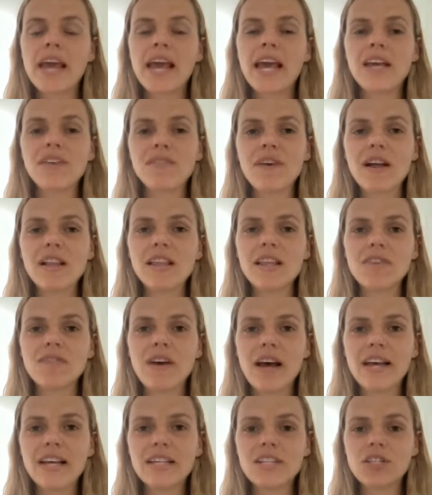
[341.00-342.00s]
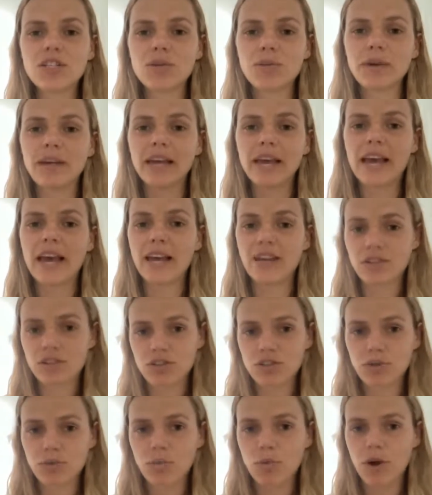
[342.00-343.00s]
if our liver is doing
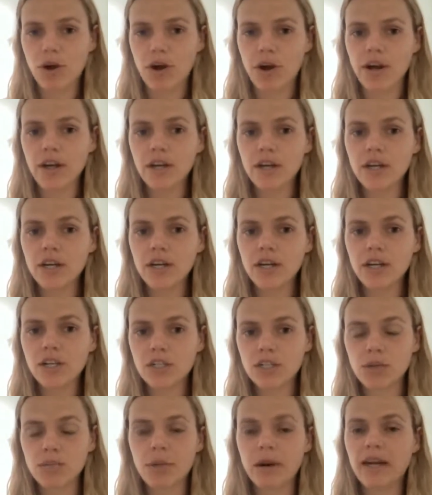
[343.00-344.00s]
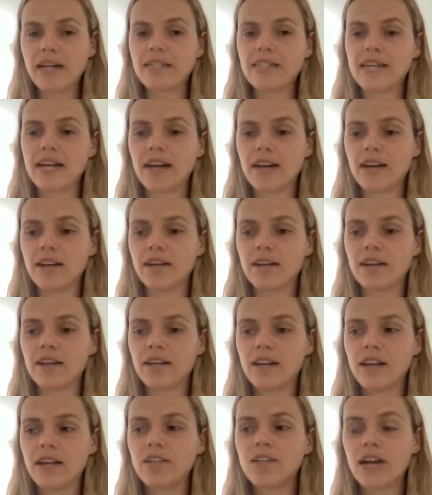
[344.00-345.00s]
extra work to break down
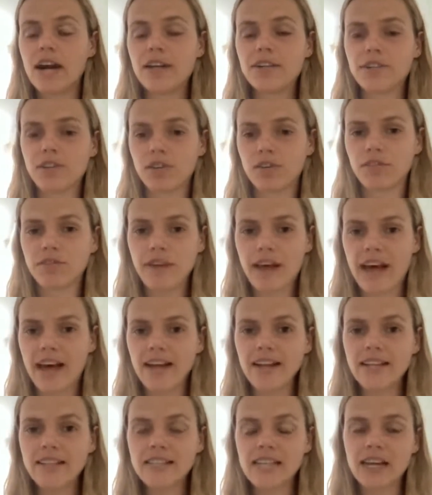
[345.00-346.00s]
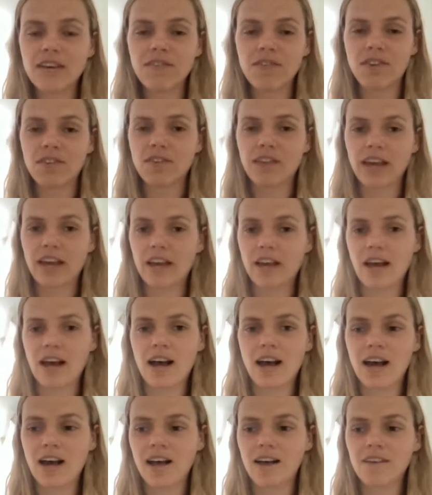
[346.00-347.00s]
dietary fats, even if they
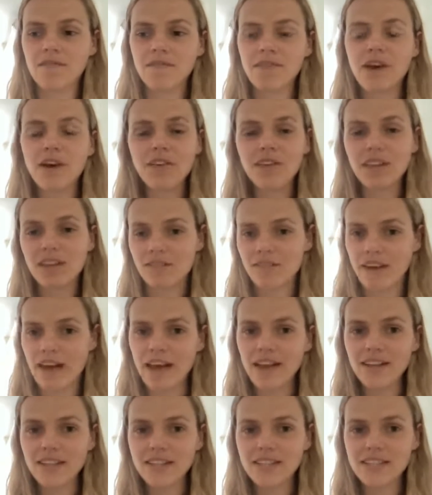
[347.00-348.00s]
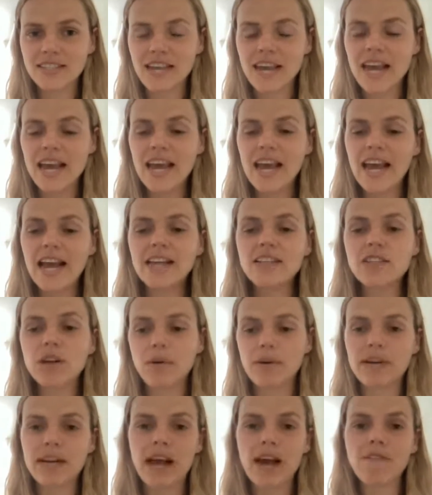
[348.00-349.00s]
are healthy fats, it's
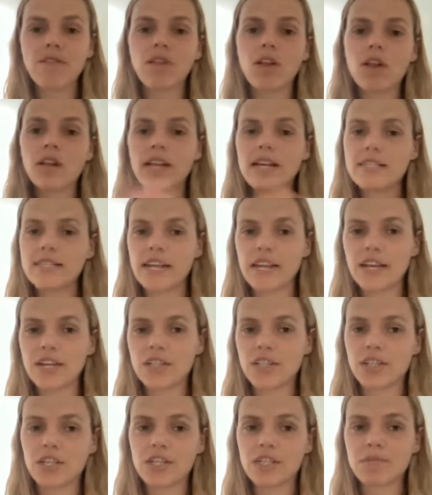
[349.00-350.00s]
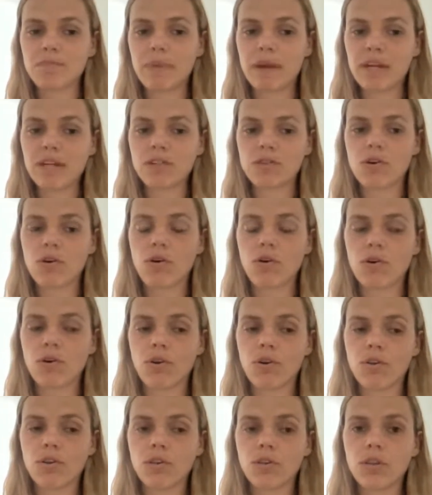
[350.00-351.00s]
going to have a lot less energy to spend
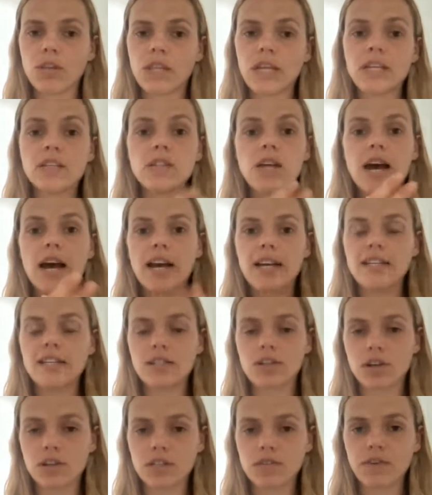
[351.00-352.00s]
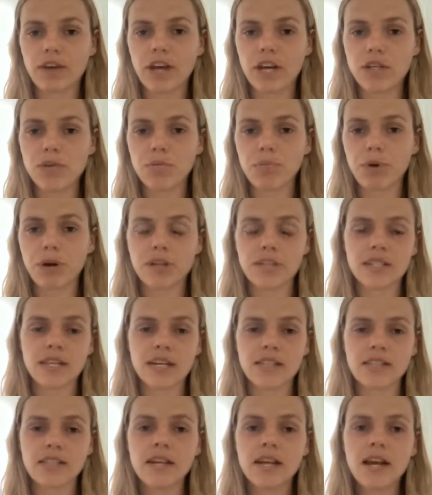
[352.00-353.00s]
on the entire detoxification
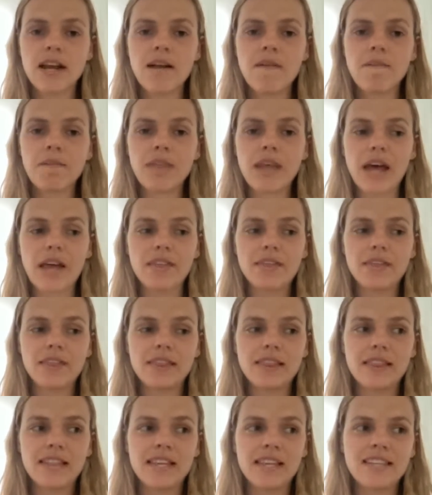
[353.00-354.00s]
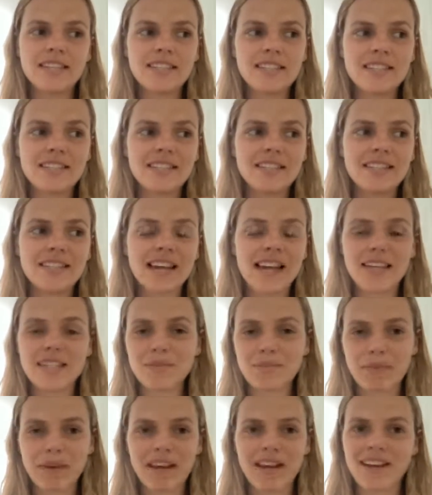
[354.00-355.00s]
process that this
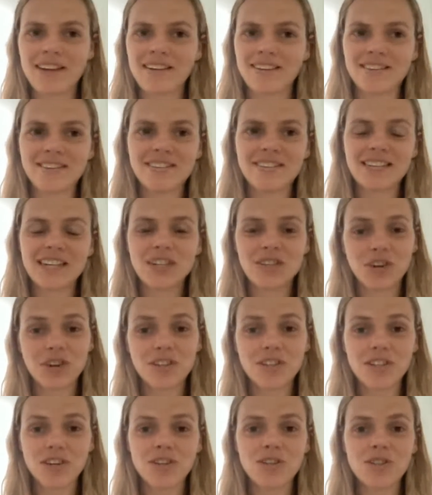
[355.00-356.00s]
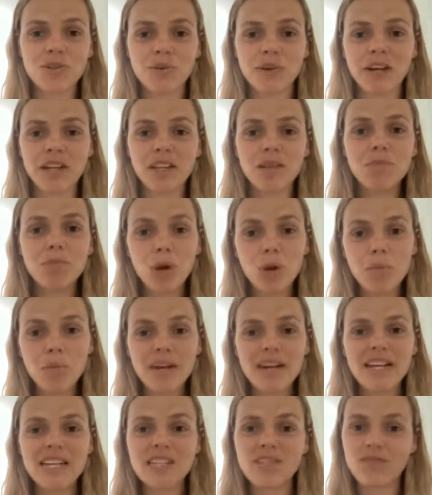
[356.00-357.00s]
SBN detox that you're doing at the
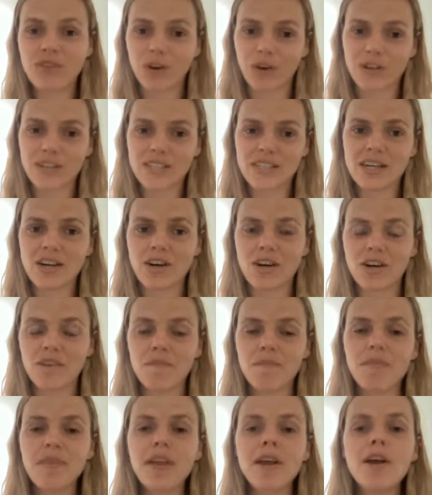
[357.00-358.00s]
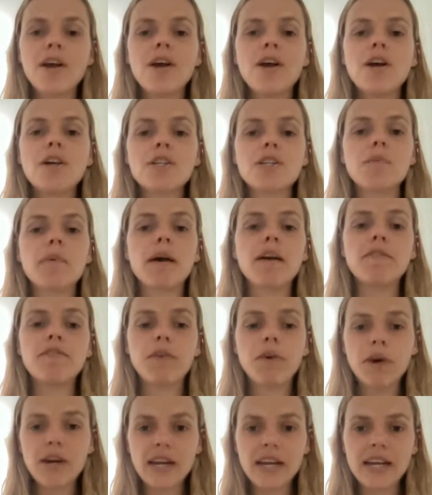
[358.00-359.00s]
moment is focusing on. So by
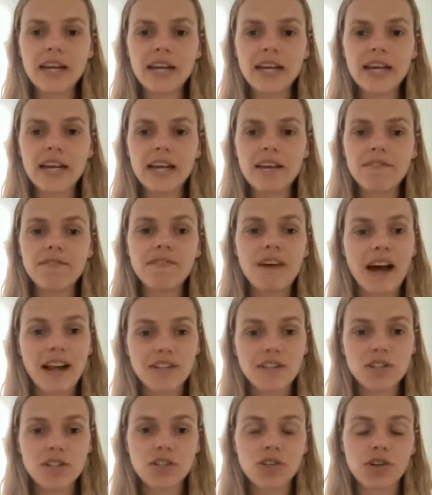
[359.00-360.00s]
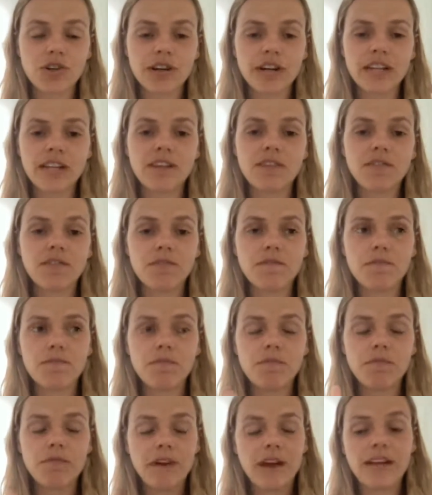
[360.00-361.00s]
avoiding fats during the
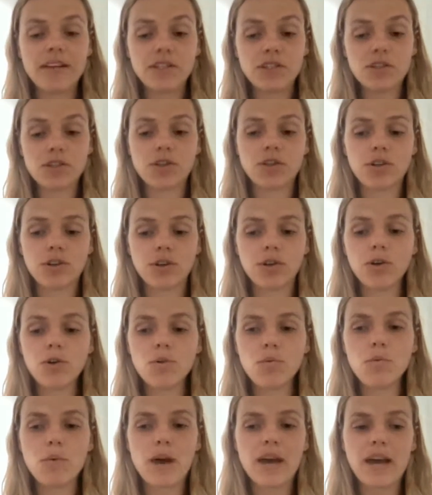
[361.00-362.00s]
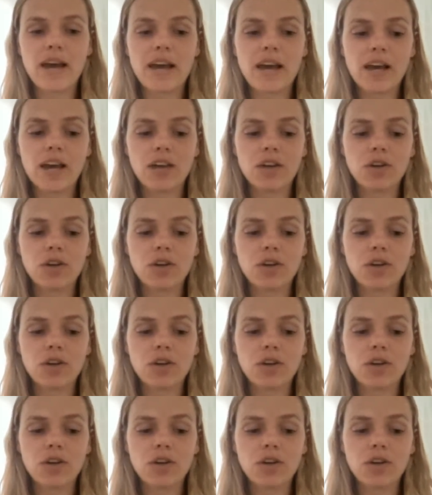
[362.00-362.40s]
phase 2, where